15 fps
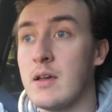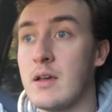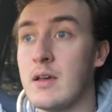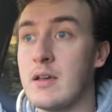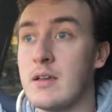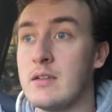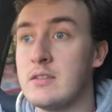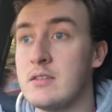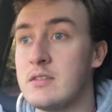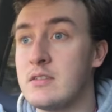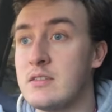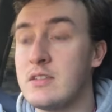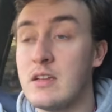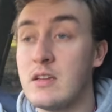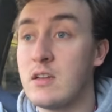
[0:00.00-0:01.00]

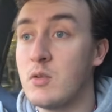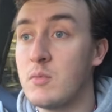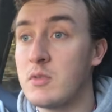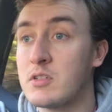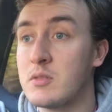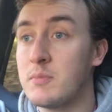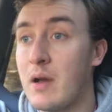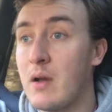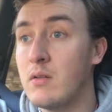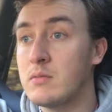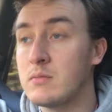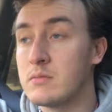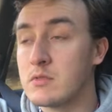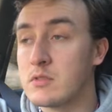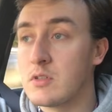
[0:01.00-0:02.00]
and didn't know much about
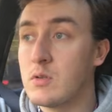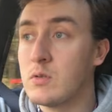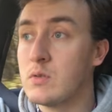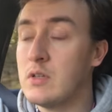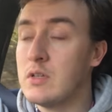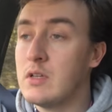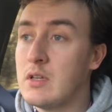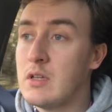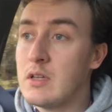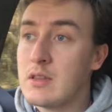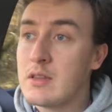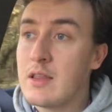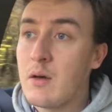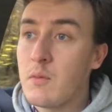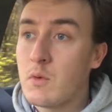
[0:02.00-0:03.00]
him. So
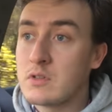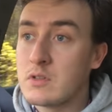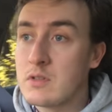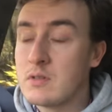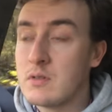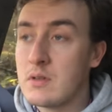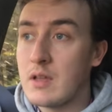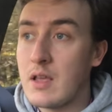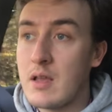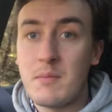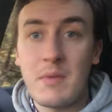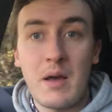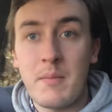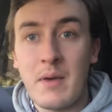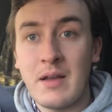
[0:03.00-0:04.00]
that wasn't in
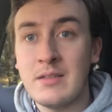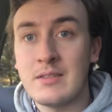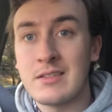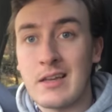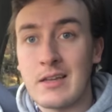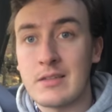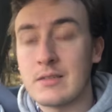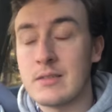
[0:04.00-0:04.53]
my mindset.